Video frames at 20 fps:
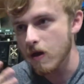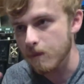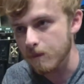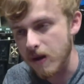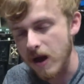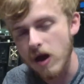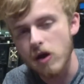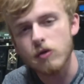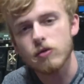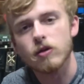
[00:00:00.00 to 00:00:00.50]

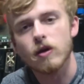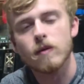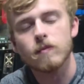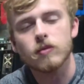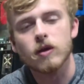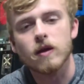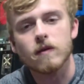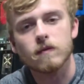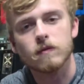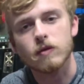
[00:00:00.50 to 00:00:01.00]
BIOS
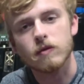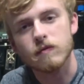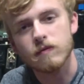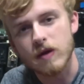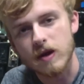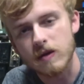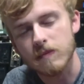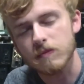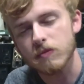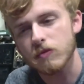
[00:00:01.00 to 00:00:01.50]
update for the
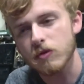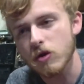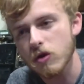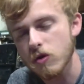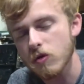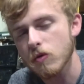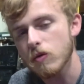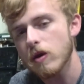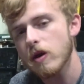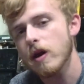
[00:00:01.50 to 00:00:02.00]
Phenom
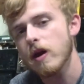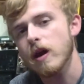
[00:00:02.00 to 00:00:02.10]
2.